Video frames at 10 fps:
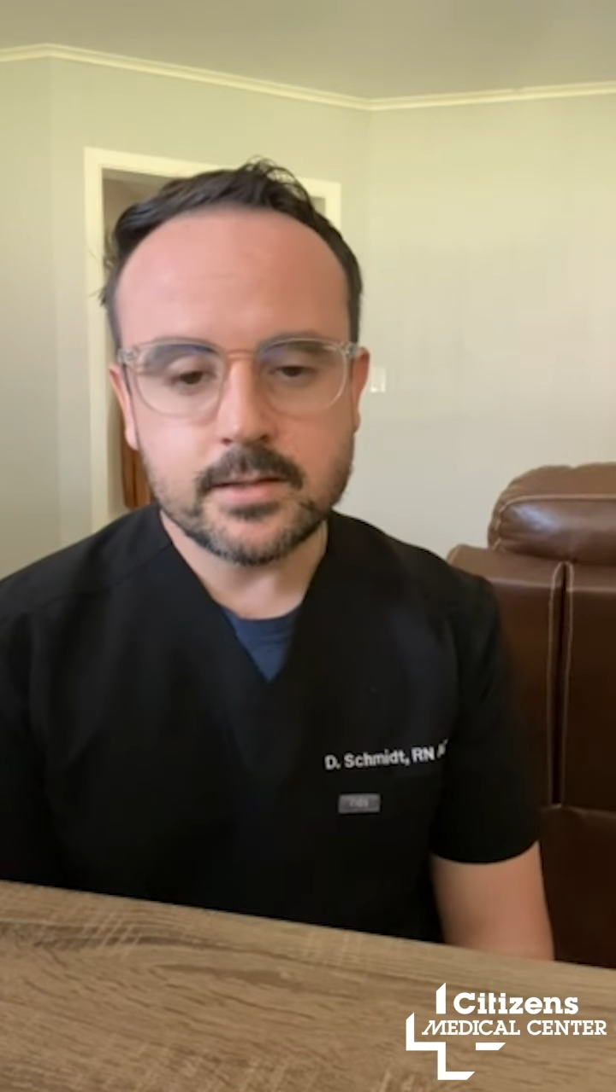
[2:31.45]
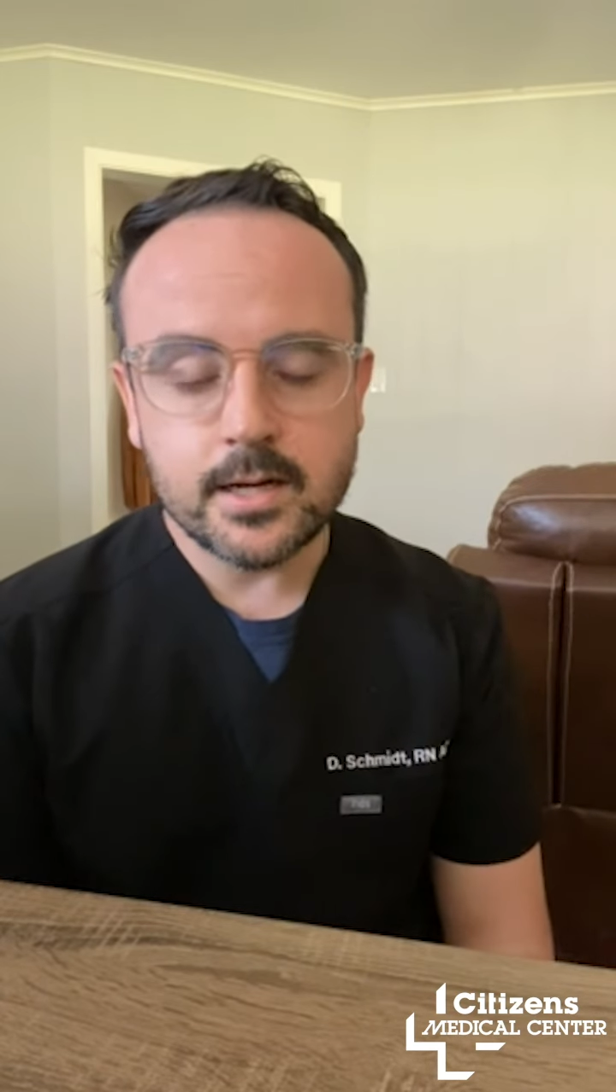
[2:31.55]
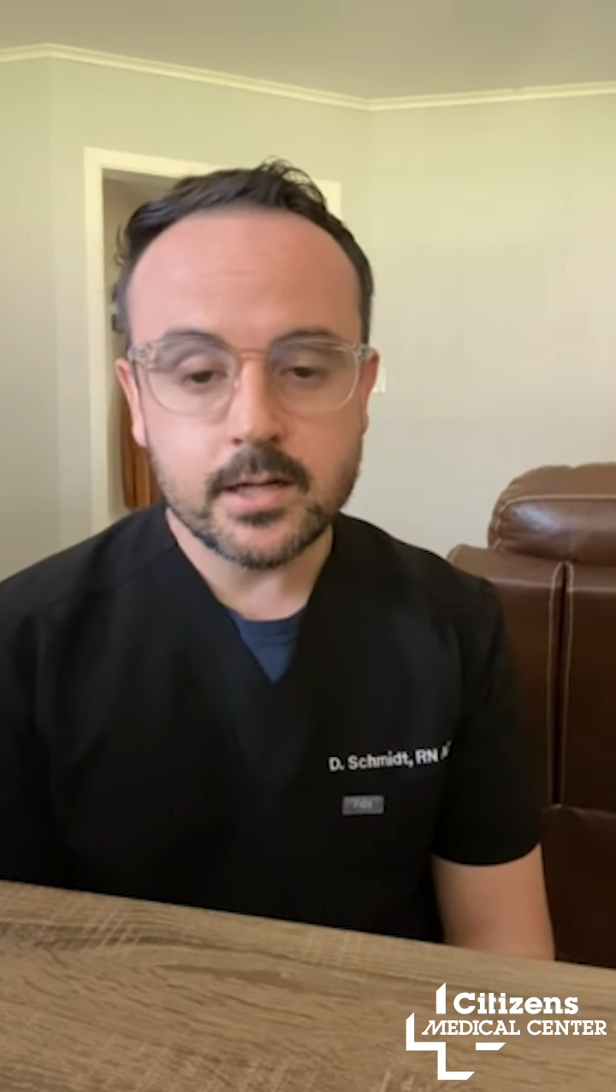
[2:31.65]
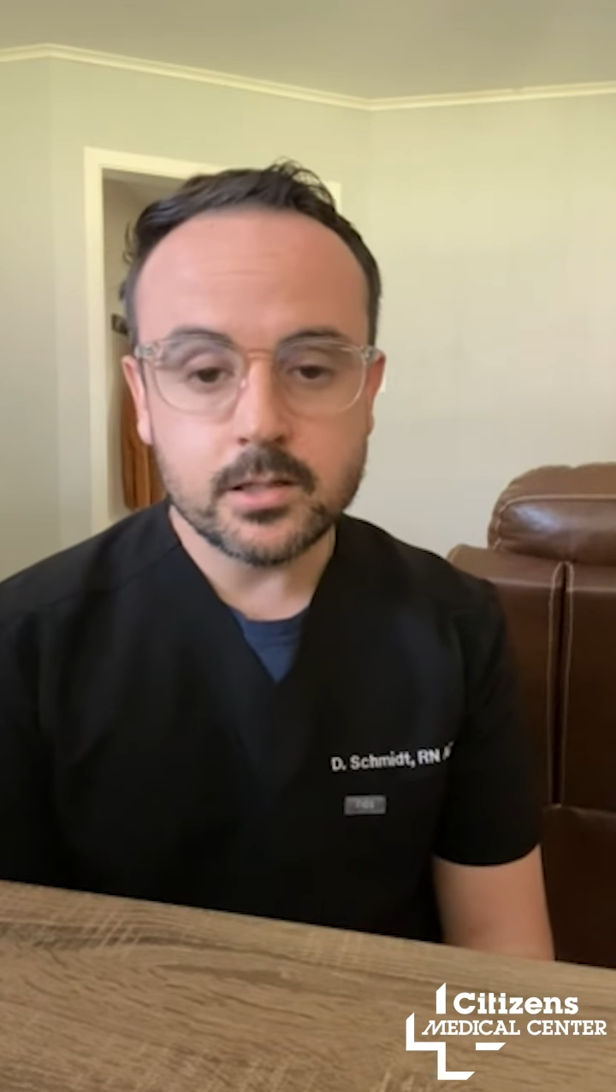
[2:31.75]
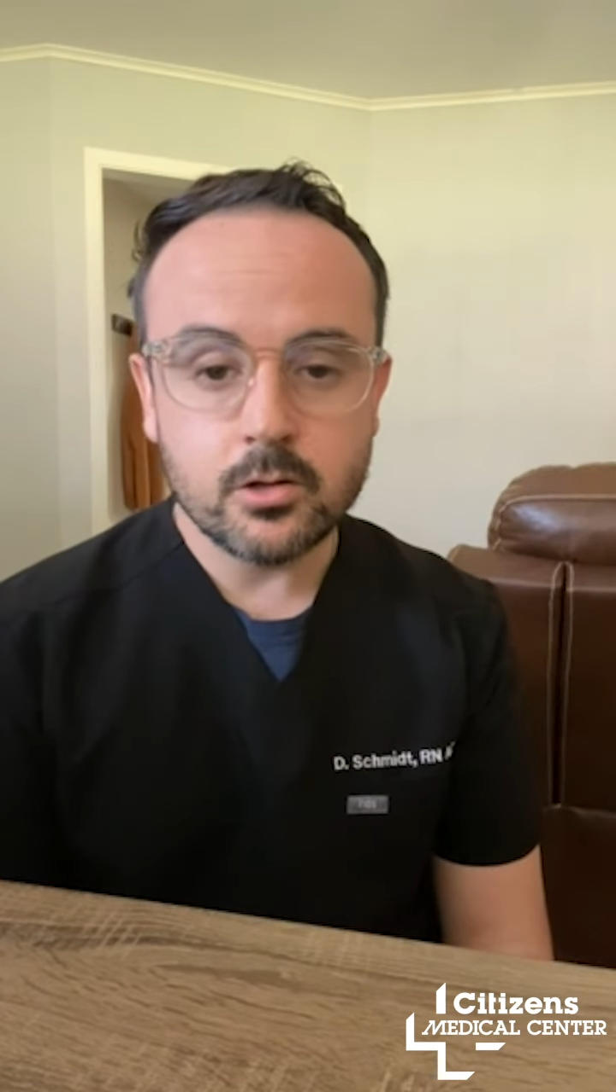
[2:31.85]

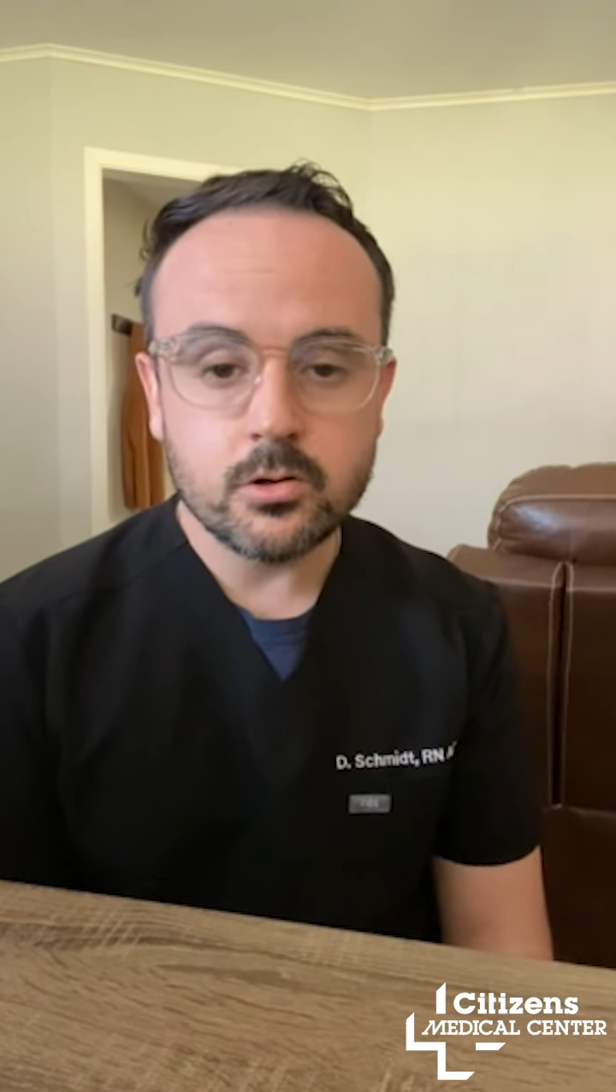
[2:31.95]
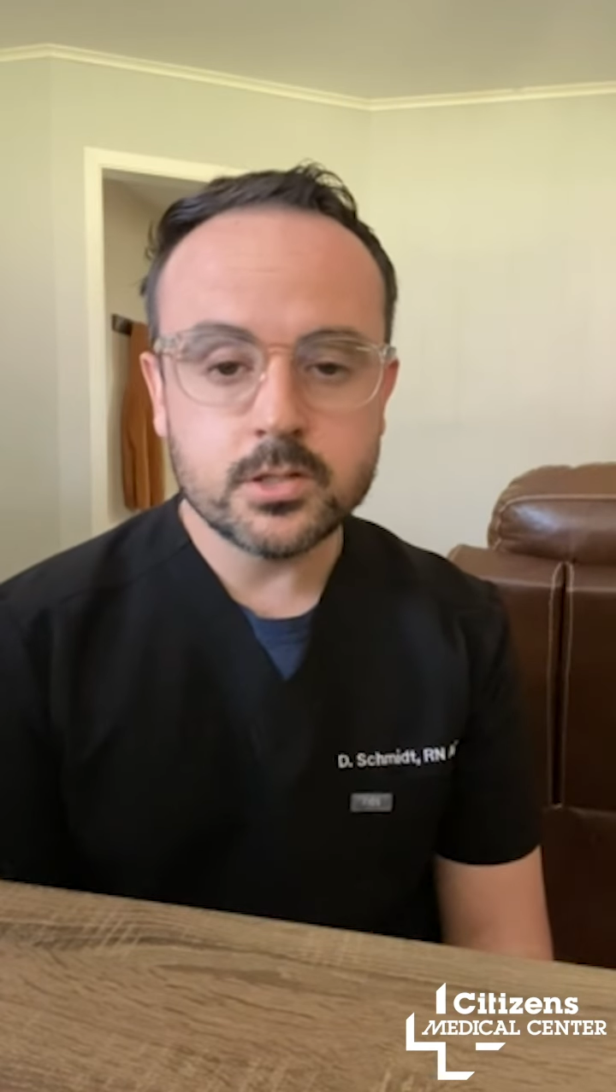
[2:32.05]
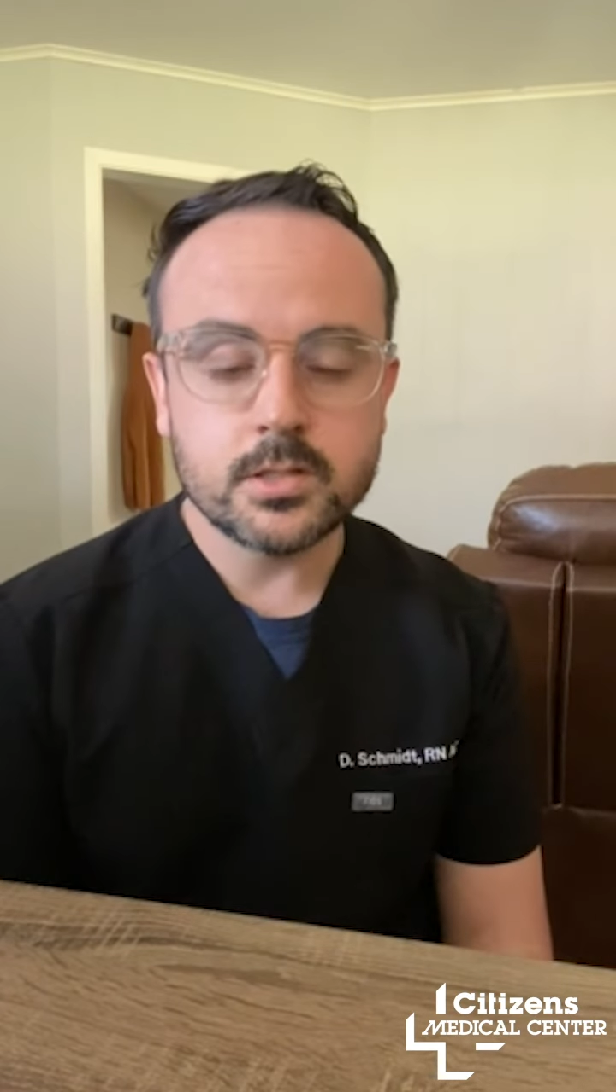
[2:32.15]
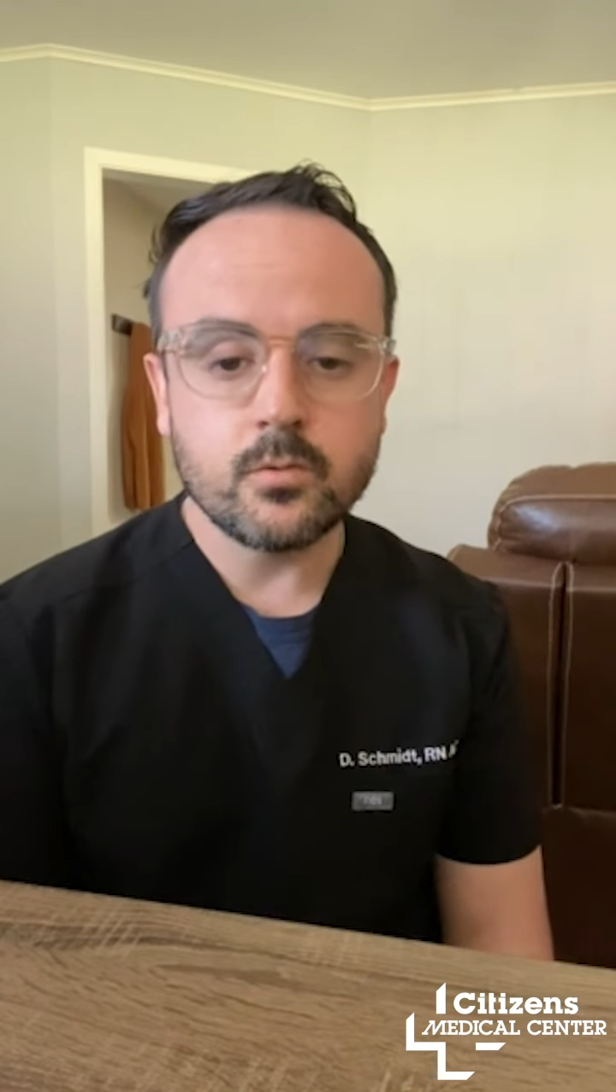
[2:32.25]
diagnosed